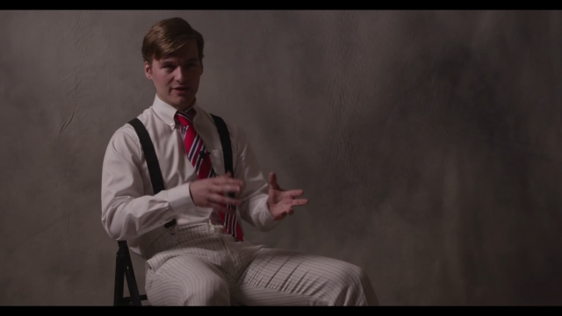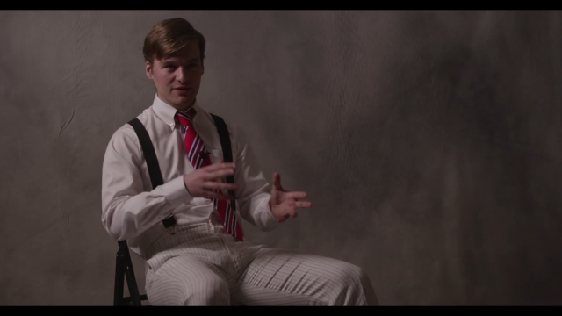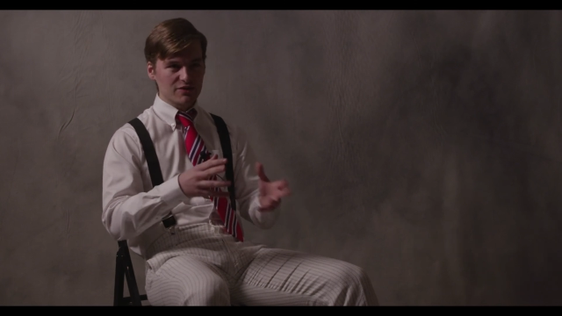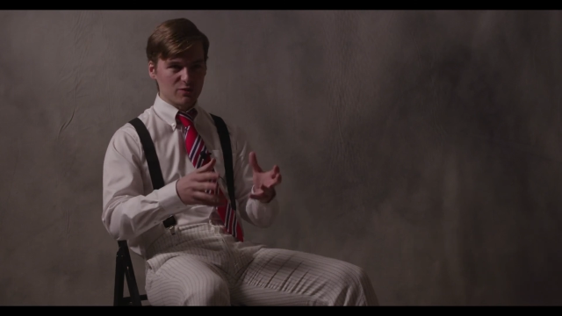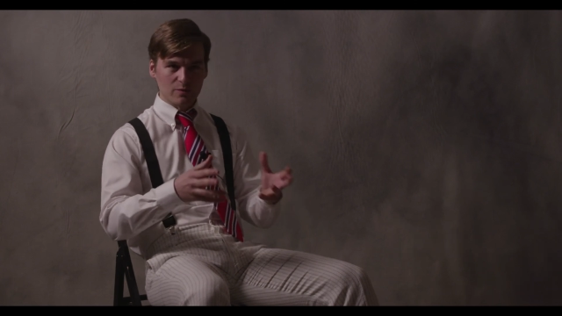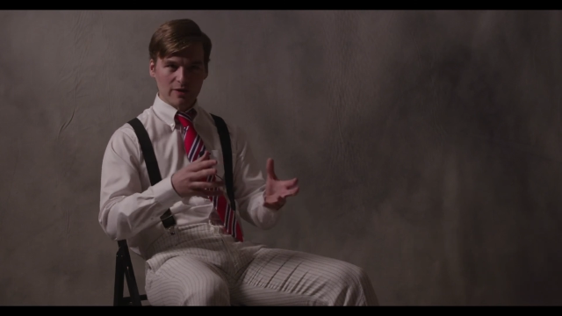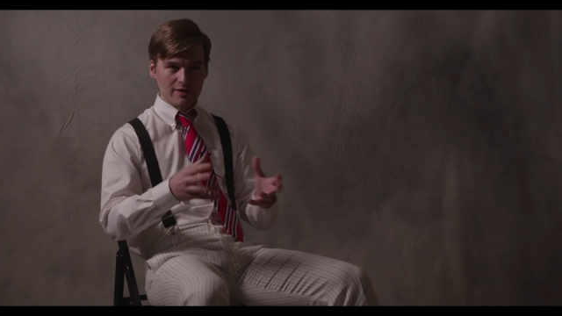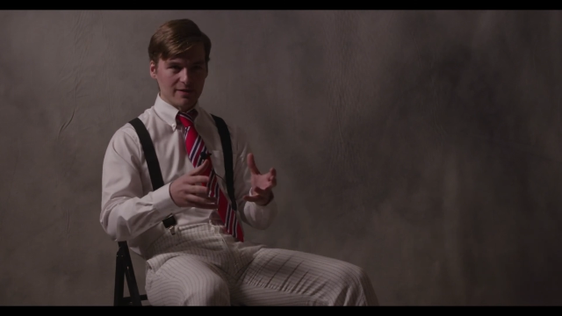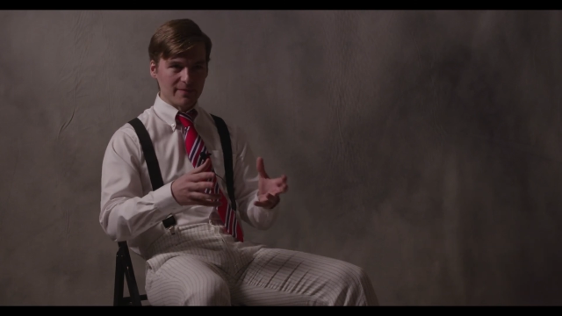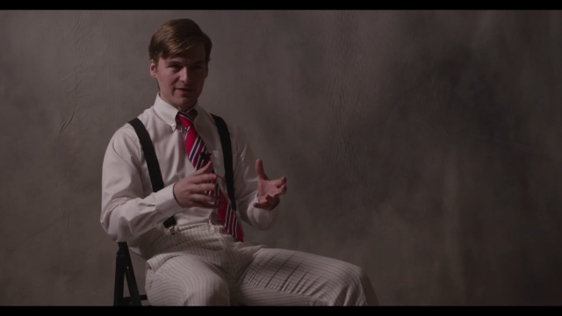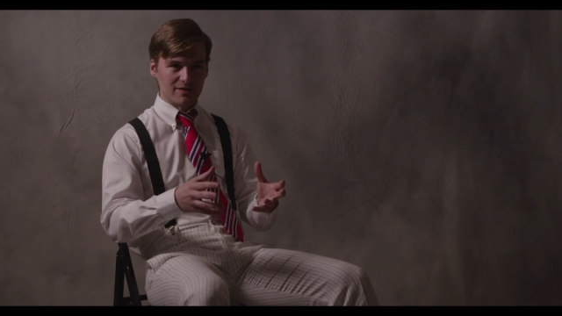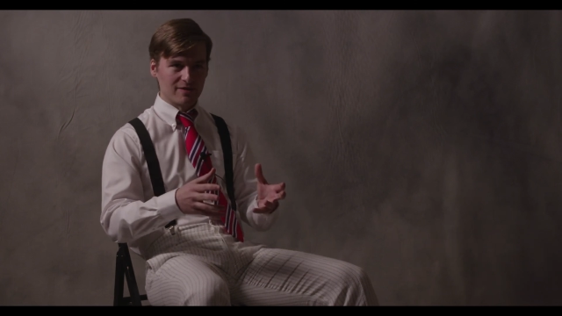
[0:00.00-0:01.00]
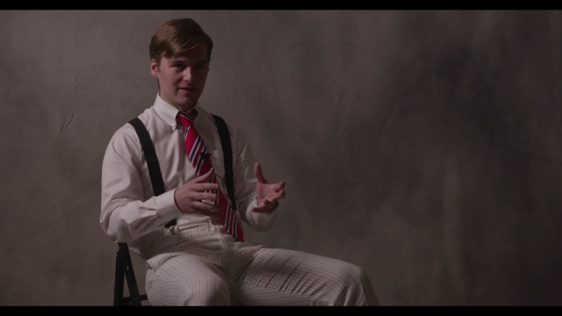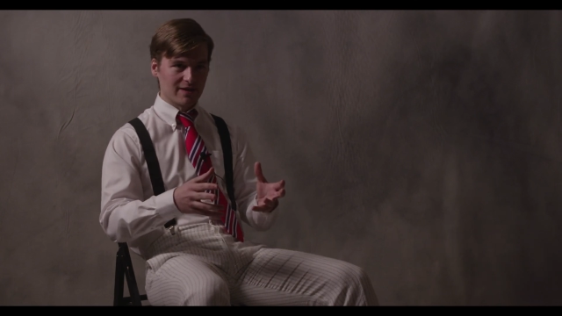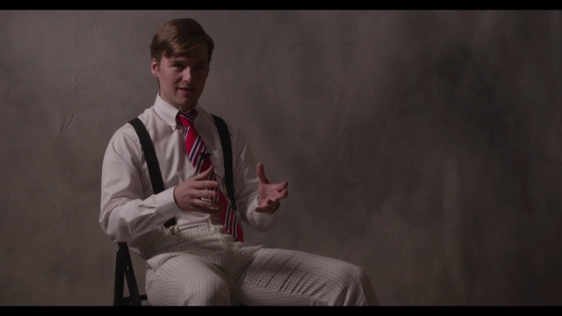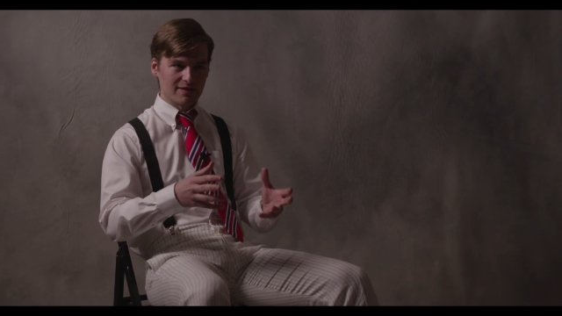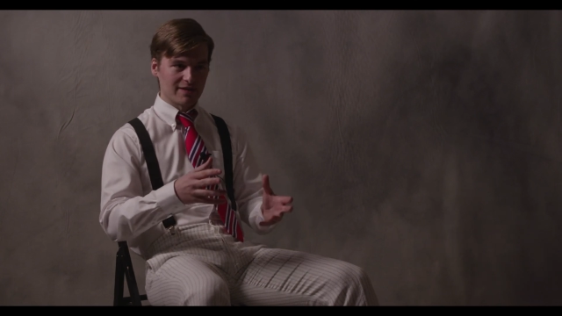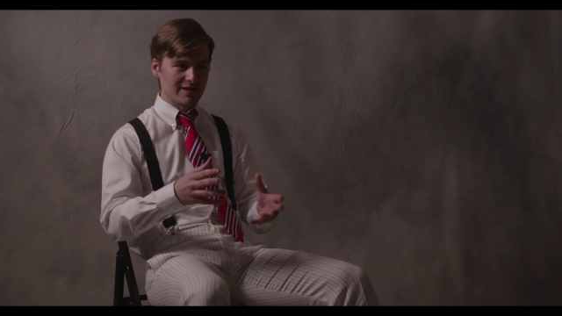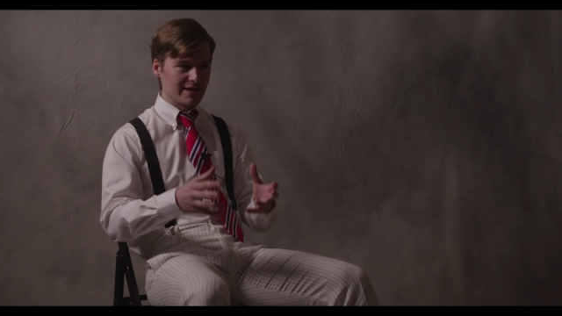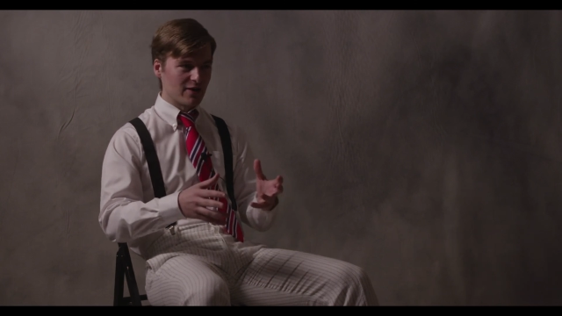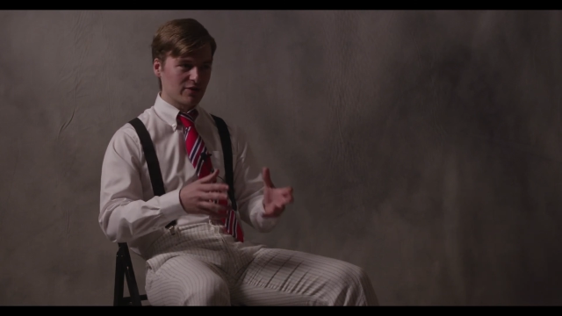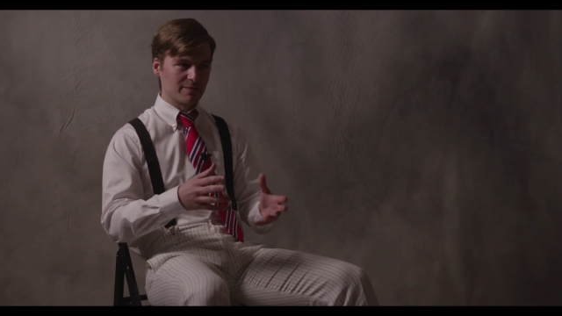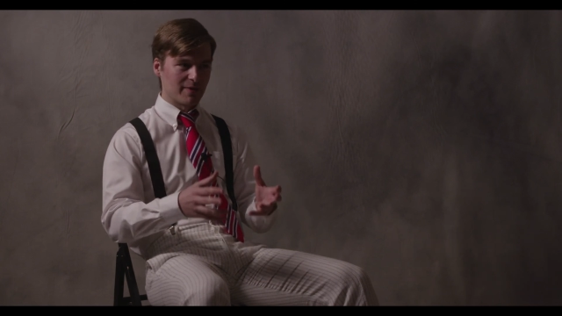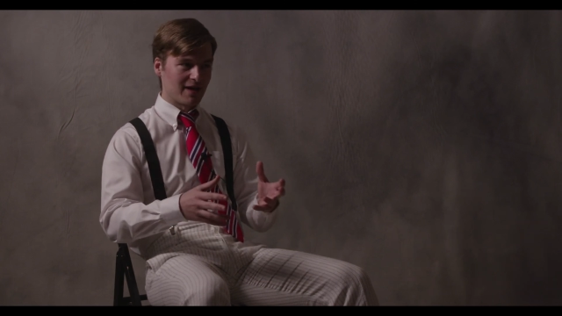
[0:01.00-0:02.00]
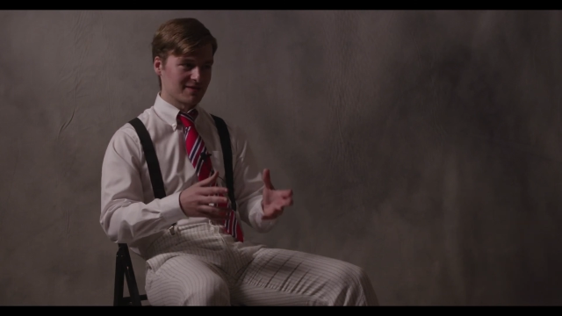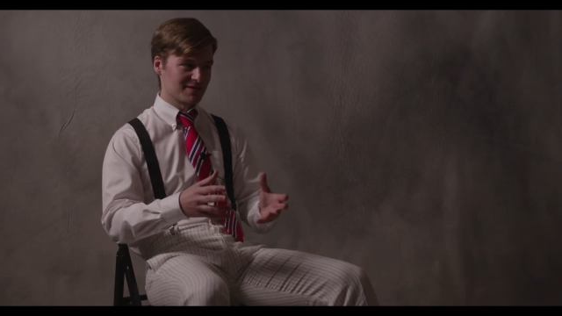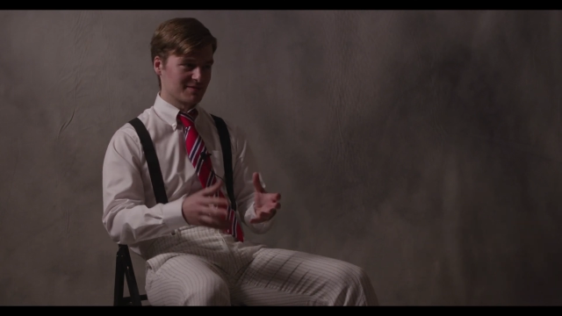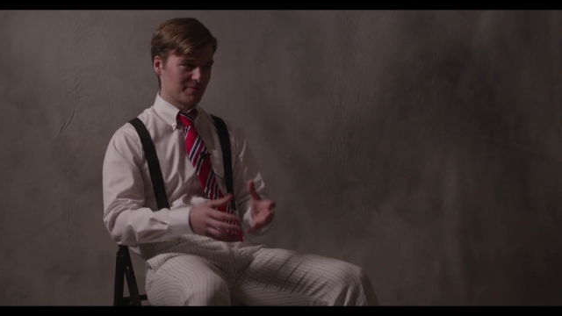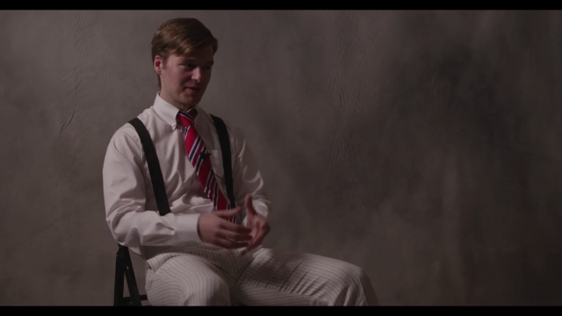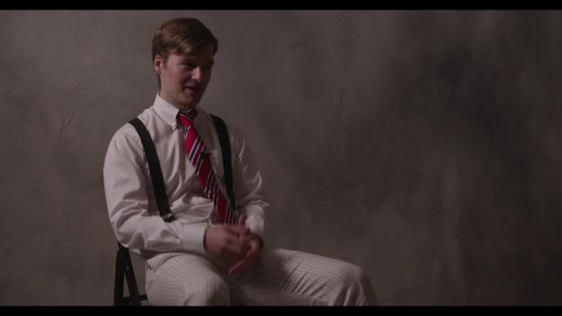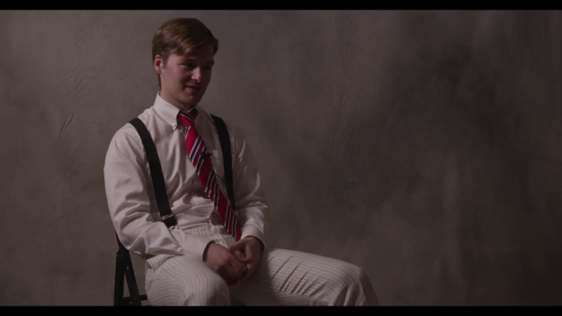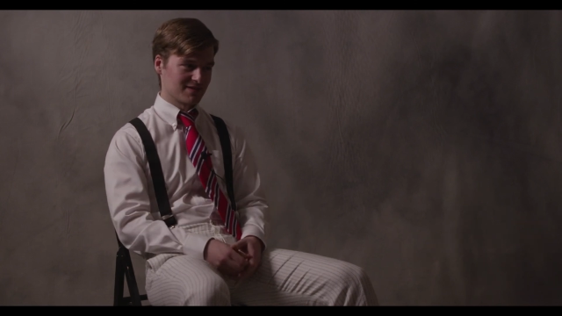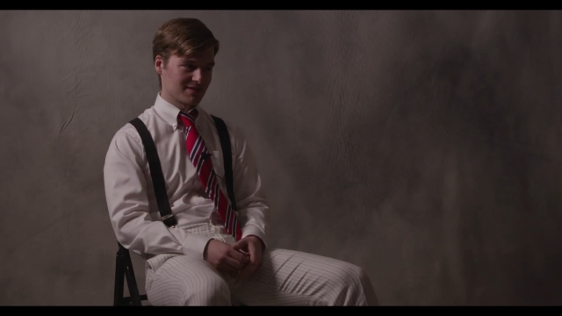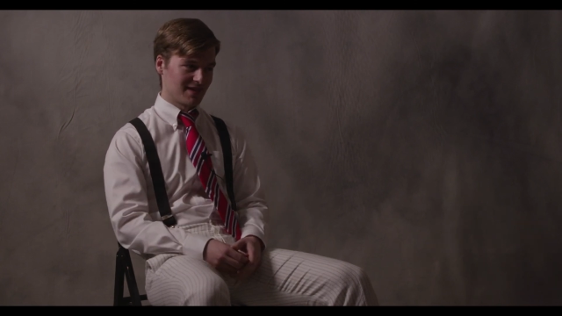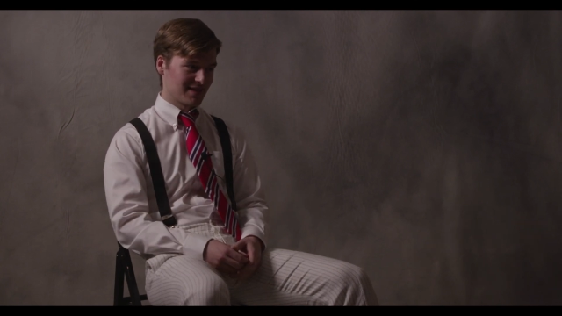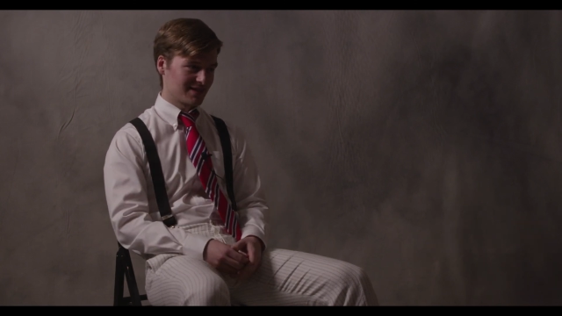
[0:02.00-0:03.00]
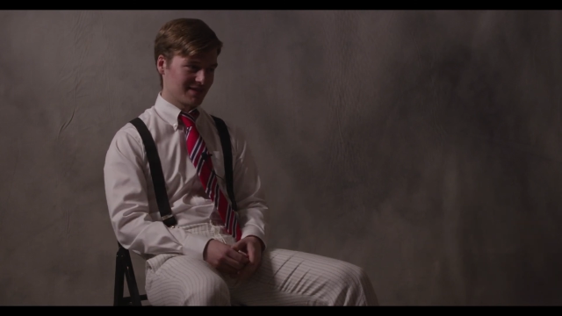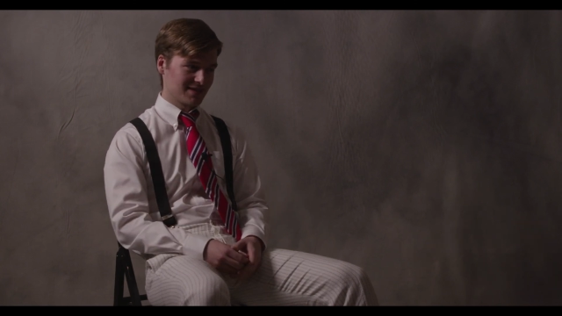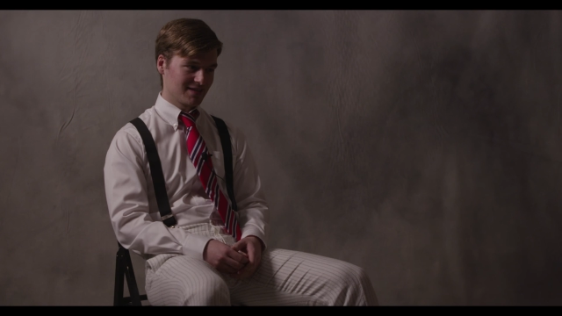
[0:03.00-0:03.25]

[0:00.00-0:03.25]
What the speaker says: It's somewhere in the middle, and I think he occupies a space that's like,